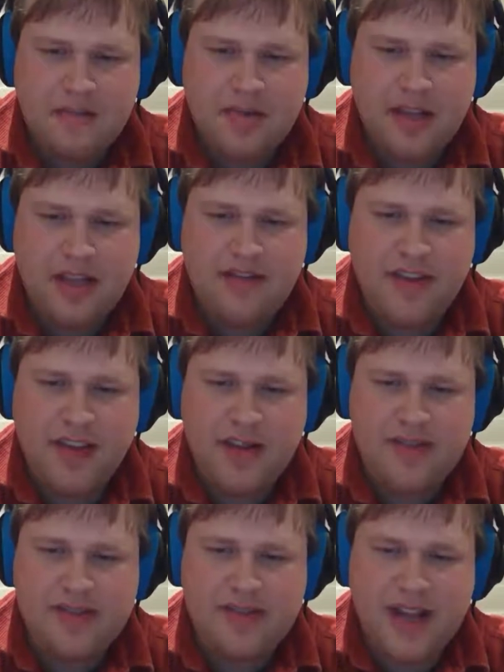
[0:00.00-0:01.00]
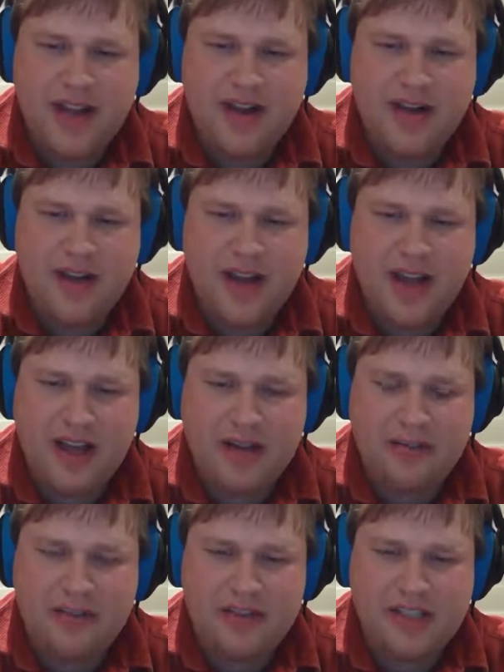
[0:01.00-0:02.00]
Believing I was now at
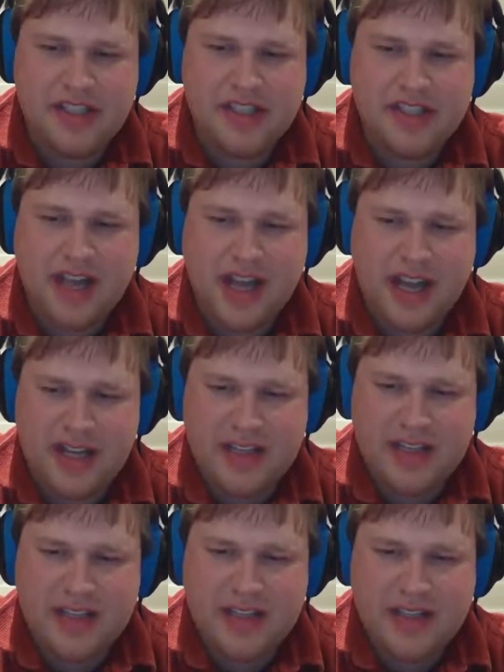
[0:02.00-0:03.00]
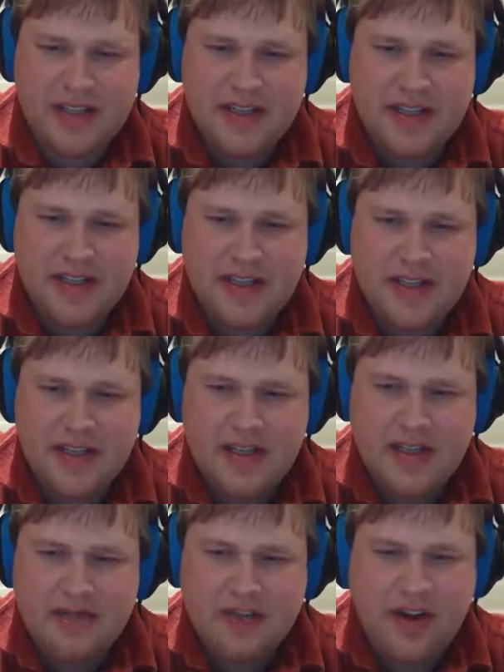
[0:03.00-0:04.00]
a prodigious height,
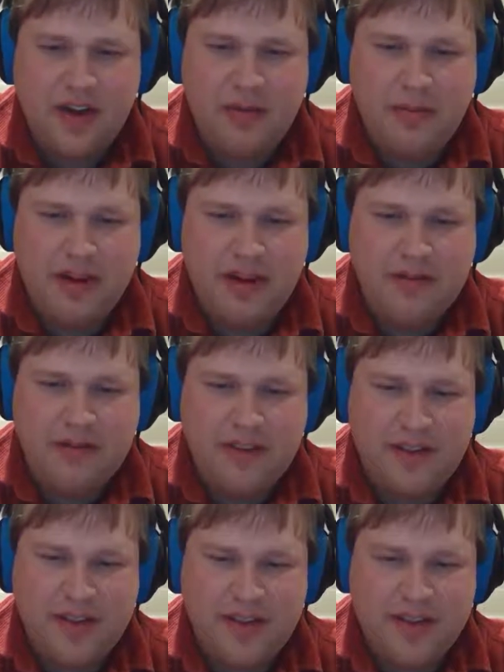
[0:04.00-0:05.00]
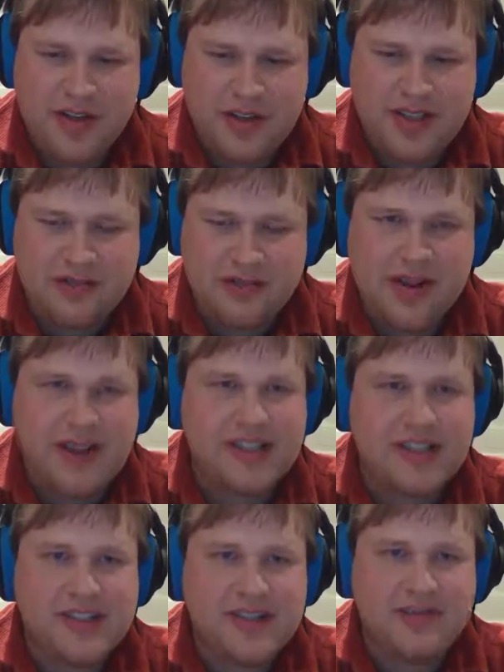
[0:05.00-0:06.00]
far above the accursed
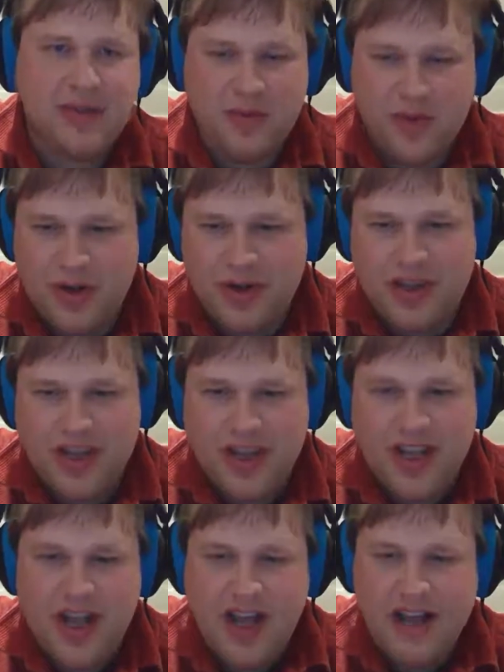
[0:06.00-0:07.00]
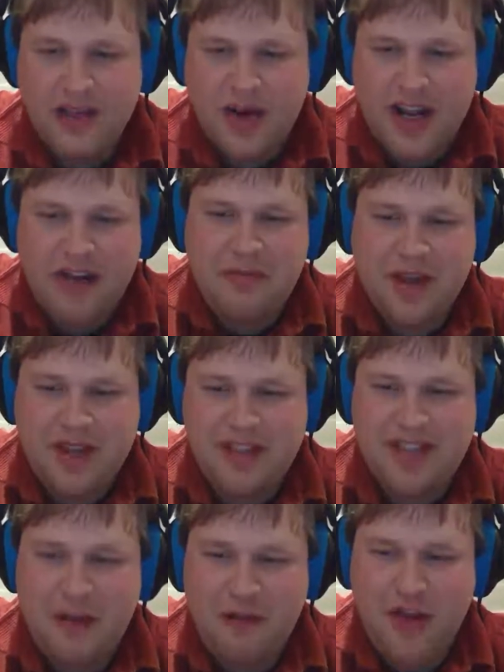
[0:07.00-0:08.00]
branches of the wood, I dragged
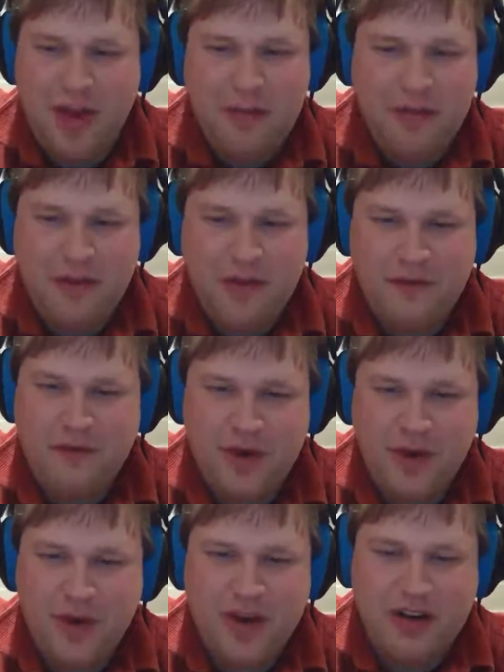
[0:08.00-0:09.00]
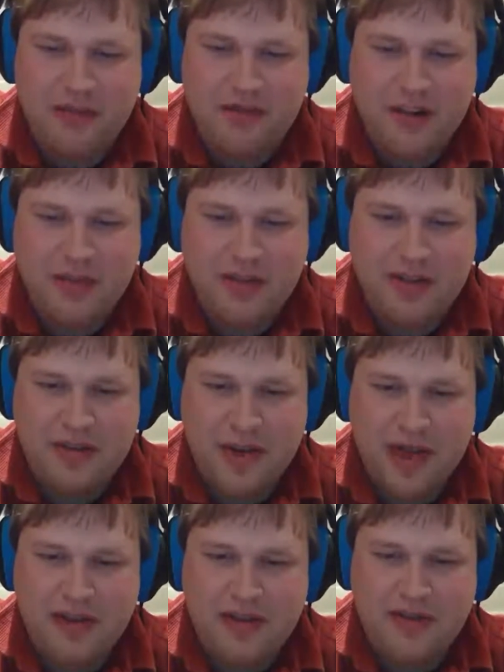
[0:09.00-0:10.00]
myself up from the floor and fumbled
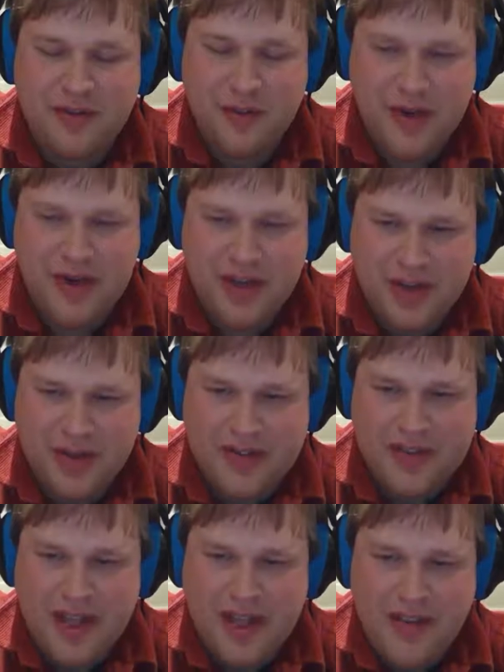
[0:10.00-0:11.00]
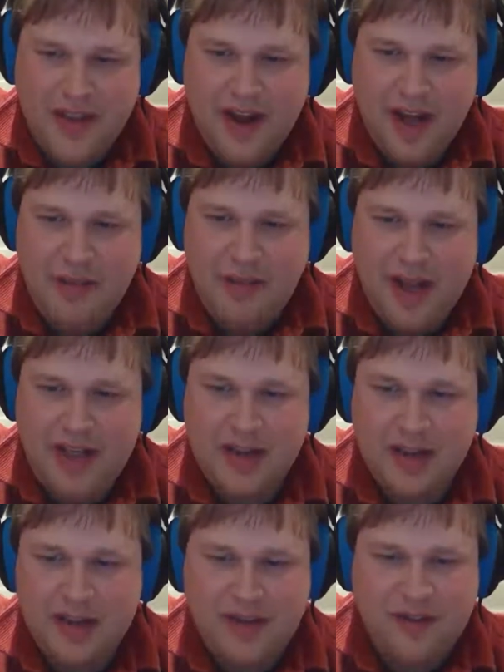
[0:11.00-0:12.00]
about for windows, that I might
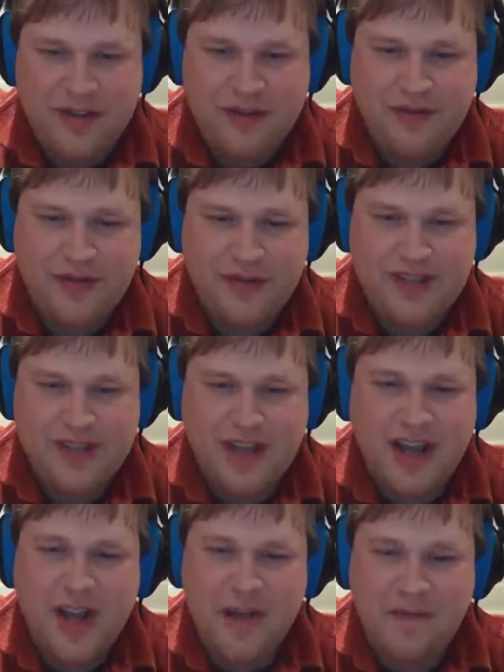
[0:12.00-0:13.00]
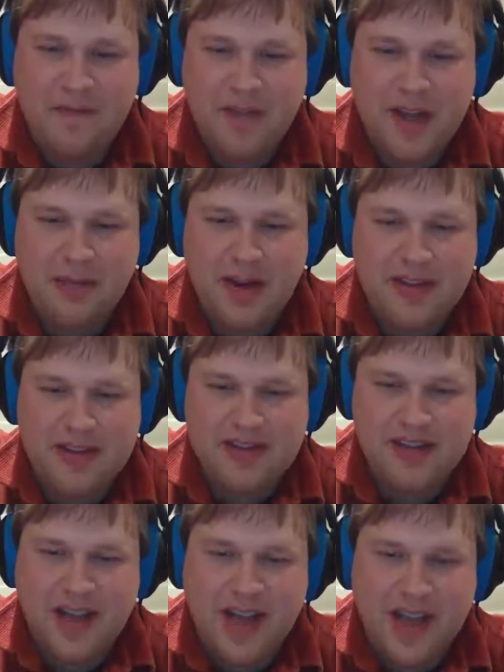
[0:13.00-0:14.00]
look for the first time upon the
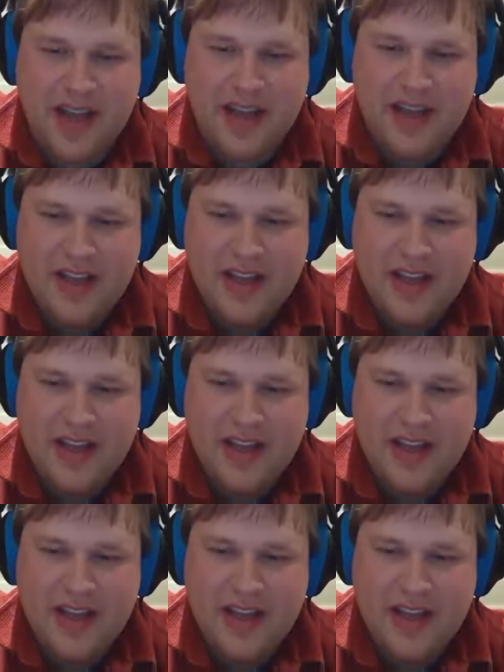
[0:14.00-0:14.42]
sky